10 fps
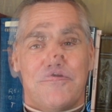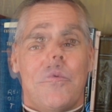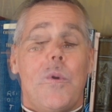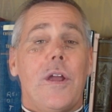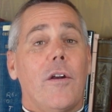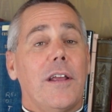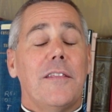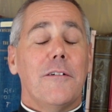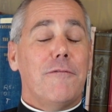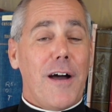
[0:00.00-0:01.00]
We are
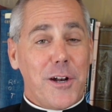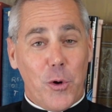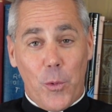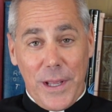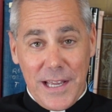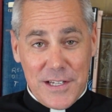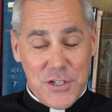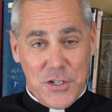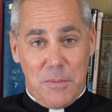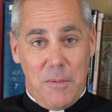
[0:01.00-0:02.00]
in the final
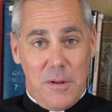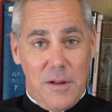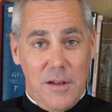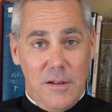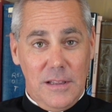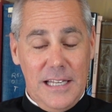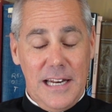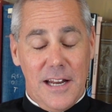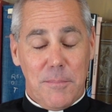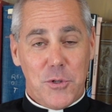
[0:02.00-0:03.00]
weeks
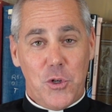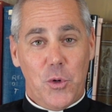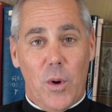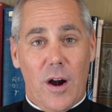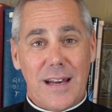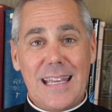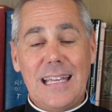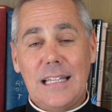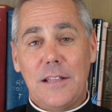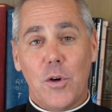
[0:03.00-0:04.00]
leading up to our
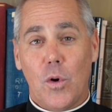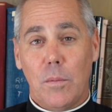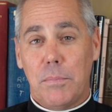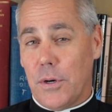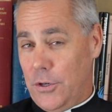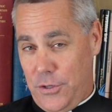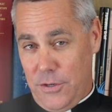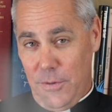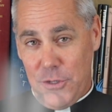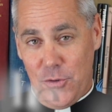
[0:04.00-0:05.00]
Healing the Whole
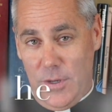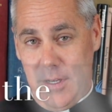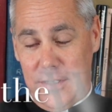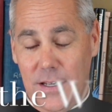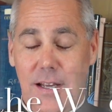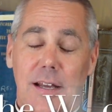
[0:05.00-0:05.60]
Person retreat